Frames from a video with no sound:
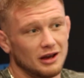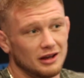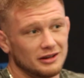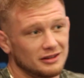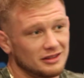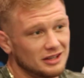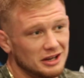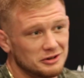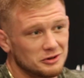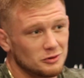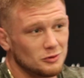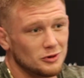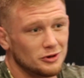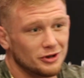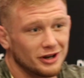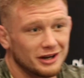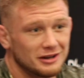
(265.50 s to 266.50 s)
Nathaniel
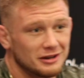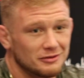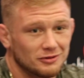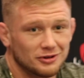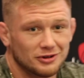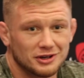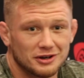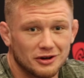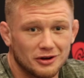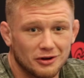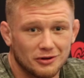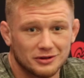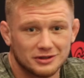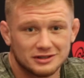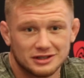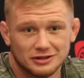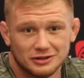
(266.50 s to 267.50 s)
Wood, I didn't really know
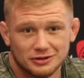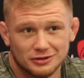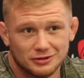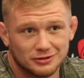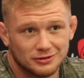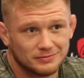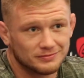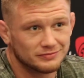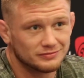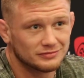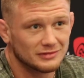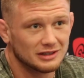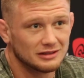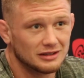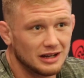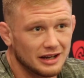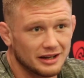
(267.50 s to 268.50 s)
until
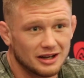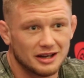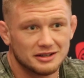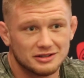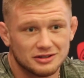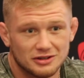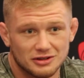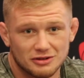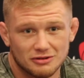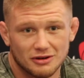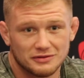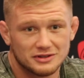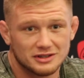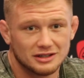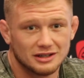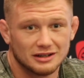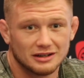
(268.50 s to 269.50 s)
I got into the
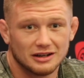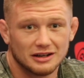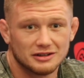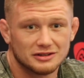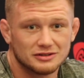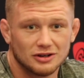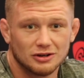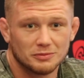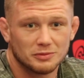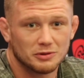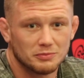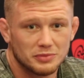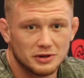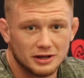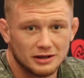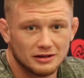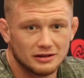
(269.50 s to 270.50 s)
UFC and kind of saw him
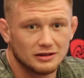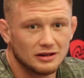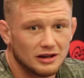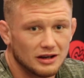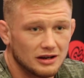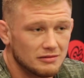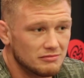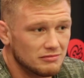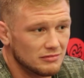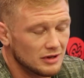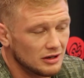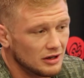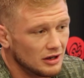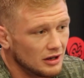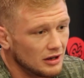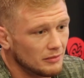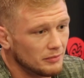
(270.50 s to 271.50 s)
compete.
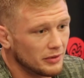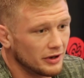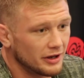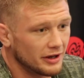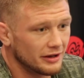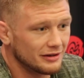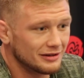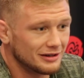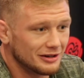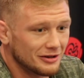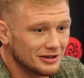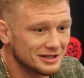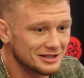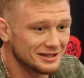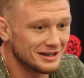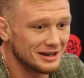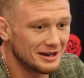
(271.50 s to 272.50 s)
But, you know,
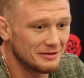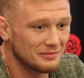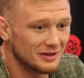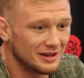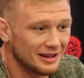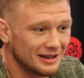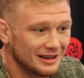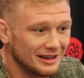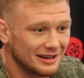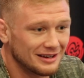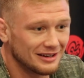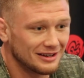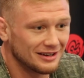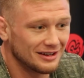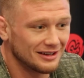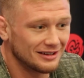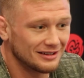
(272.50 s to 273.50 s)
he's a name that
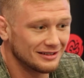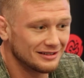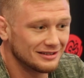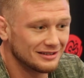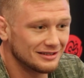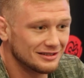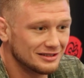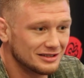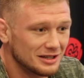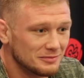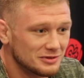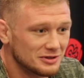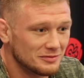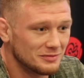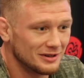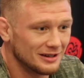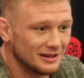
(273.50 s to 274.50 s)
seems
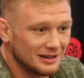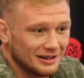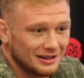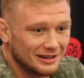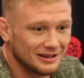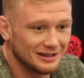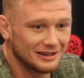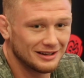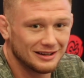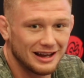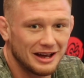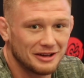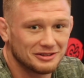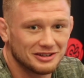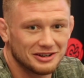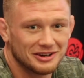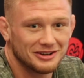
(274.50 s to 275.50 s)
to be
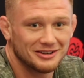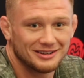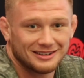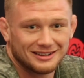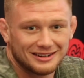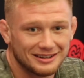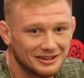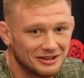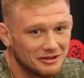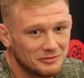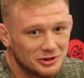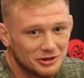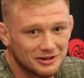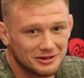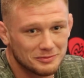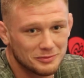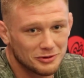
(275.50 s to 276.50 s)
out there, and, you know, I'm
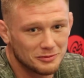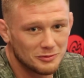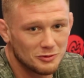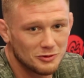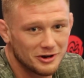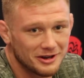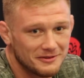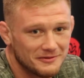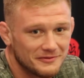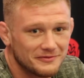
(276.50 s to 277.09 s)
looking to put him away.